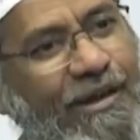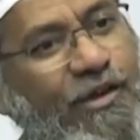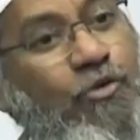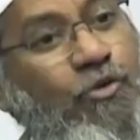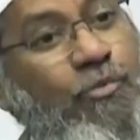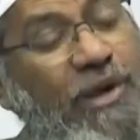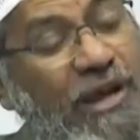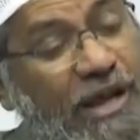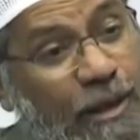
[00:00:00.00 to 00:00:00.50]

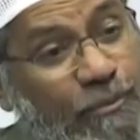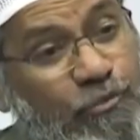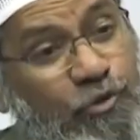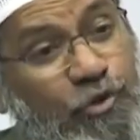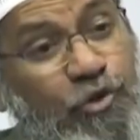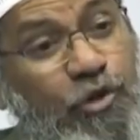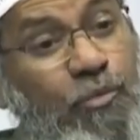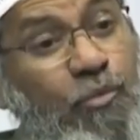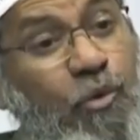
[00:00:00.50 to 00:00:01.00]
You may come
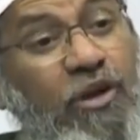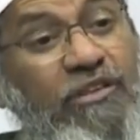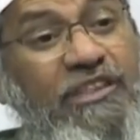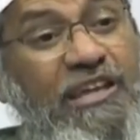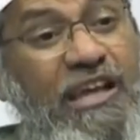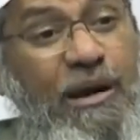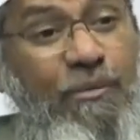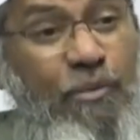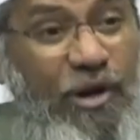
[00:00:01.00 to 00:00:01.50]
to know more
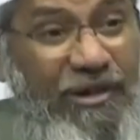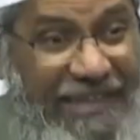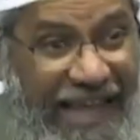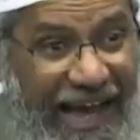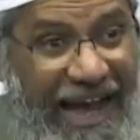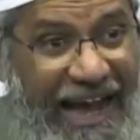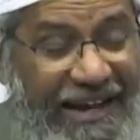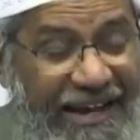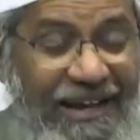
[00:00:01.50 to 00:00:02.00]
thing about the
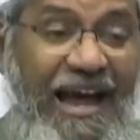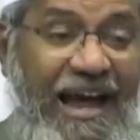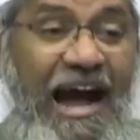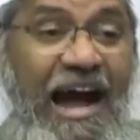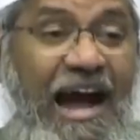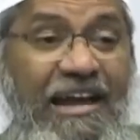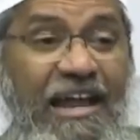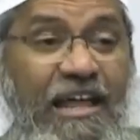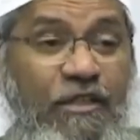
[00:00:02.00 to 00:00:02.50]
heart.
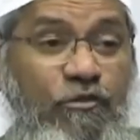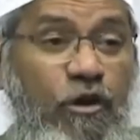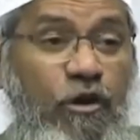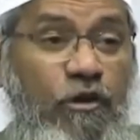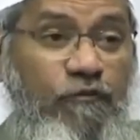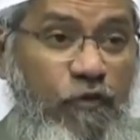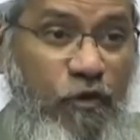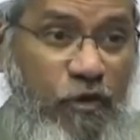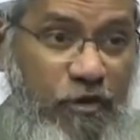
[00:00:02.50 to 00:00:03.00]
Heart has
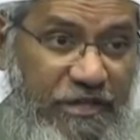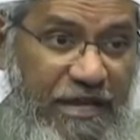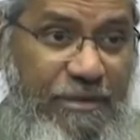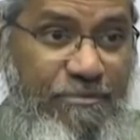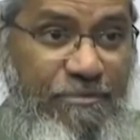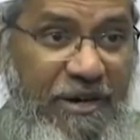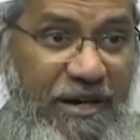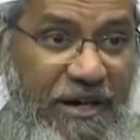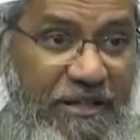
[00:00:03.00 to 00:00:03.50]
got 4
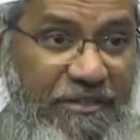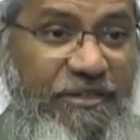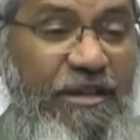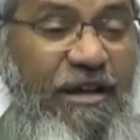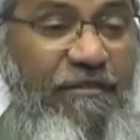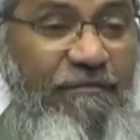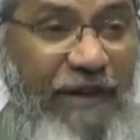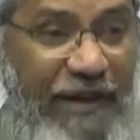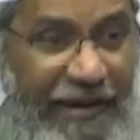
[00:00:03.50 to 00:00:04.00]
chambers,
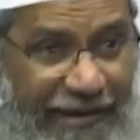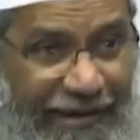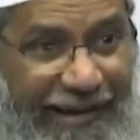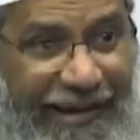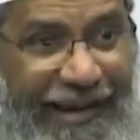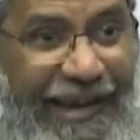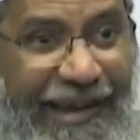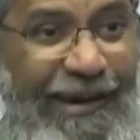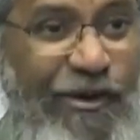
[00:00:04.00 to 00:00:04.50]

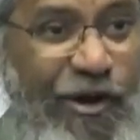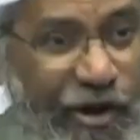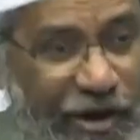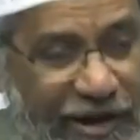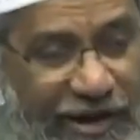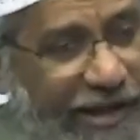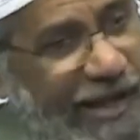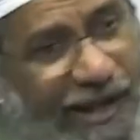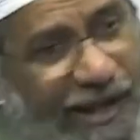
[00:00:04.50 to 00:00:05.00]
ventricle,
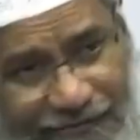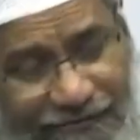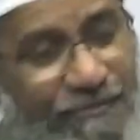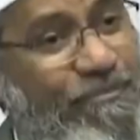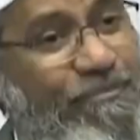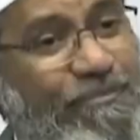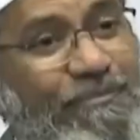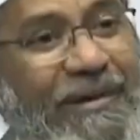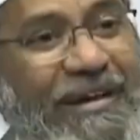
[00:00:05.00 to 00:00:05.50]
auricle,
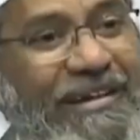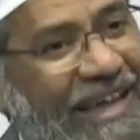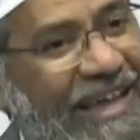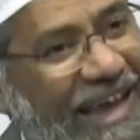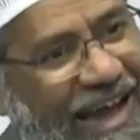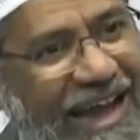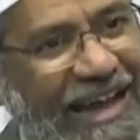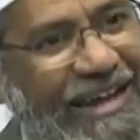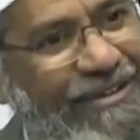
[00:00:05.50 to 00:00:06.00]
but the
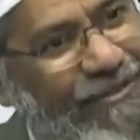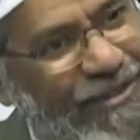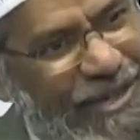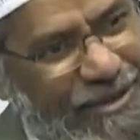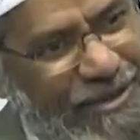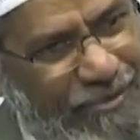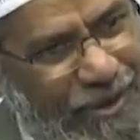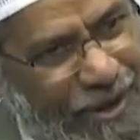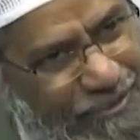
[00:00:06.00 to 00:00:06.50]
heart will
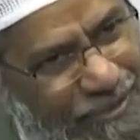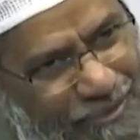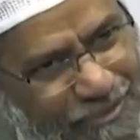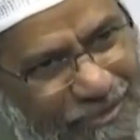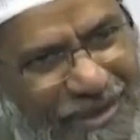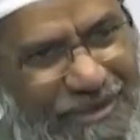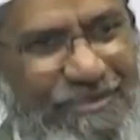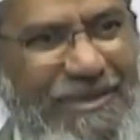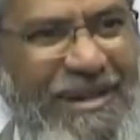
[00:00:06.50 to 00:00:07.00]
keep on
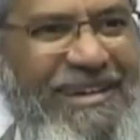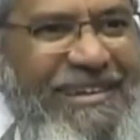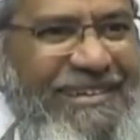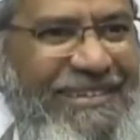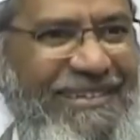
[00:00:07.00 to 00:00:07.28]
pumping blood.